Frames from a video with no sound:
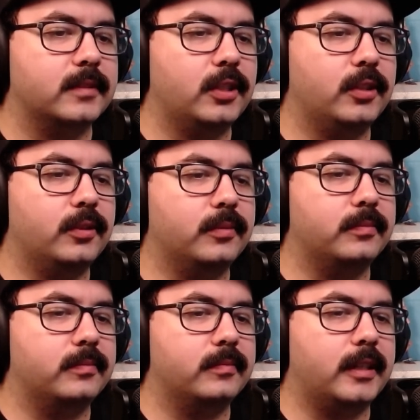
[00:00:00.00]
Oh,
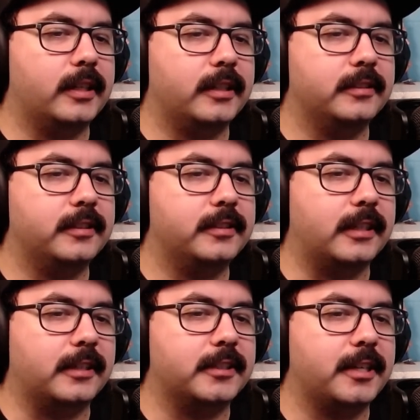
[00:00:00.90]
I guess the
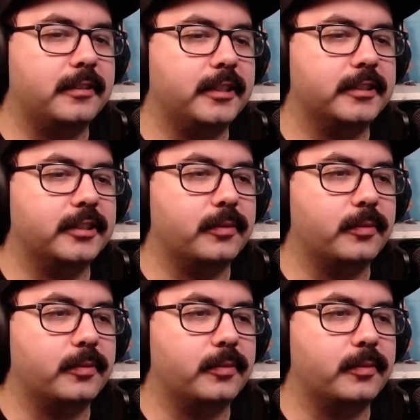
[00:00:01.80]
secretary isn't